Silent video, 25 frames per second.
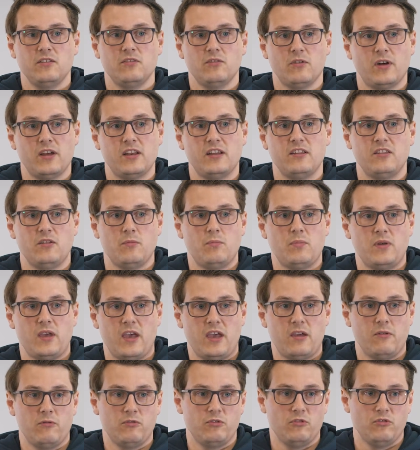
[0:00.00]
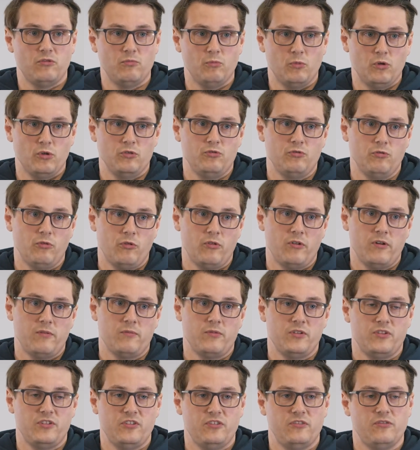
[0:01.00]
So I did the BA, which was more
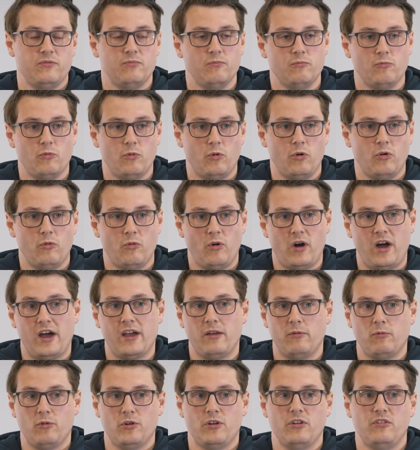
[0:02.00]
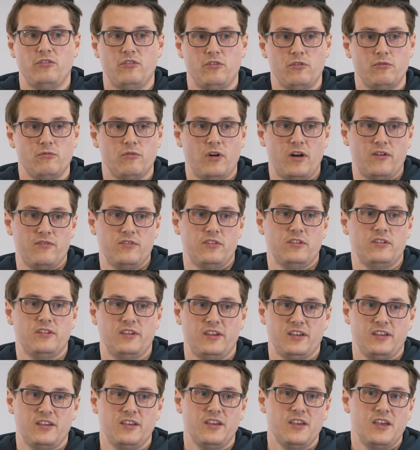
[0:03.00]
drawing, which is more what I want to do rather than
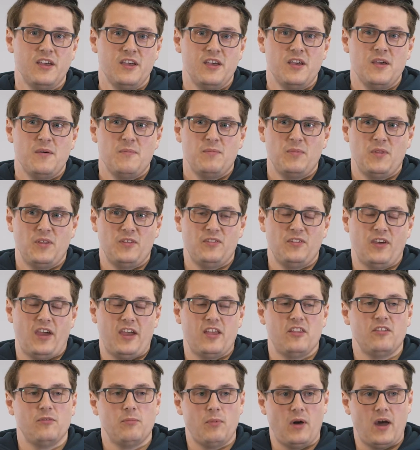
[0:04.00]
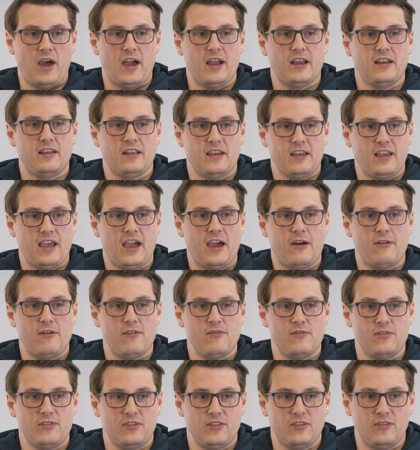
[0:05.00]
like the science behind like how
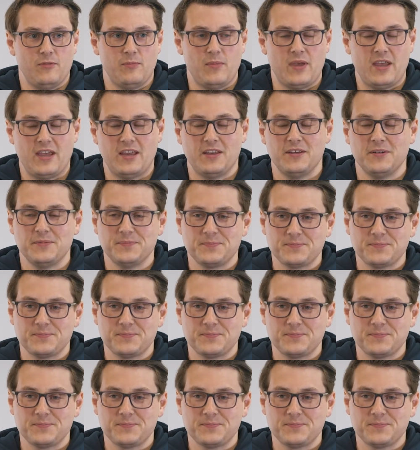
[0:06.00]
everything's made.